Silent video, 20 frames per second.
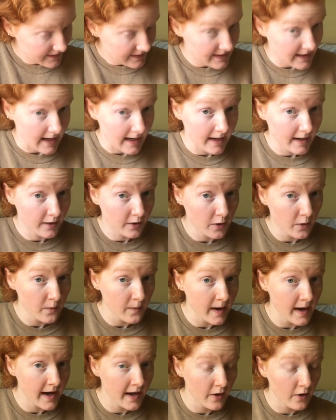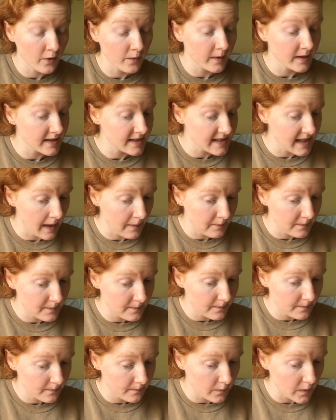Take away, or what is that?
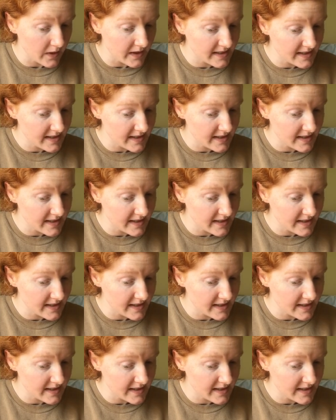What